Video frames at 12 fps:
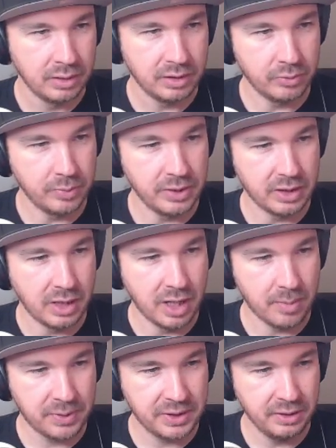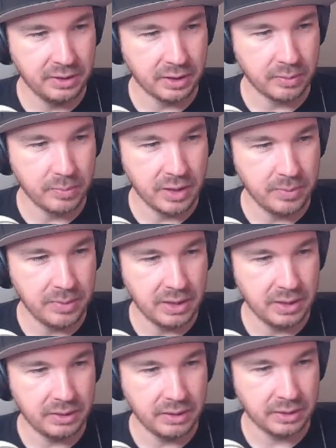Give me the option, like
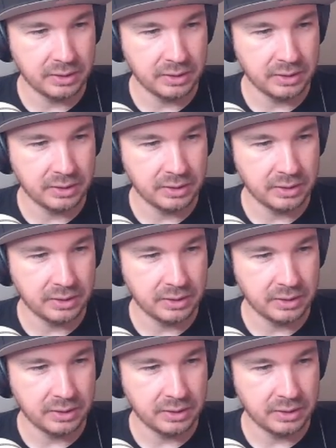maybe next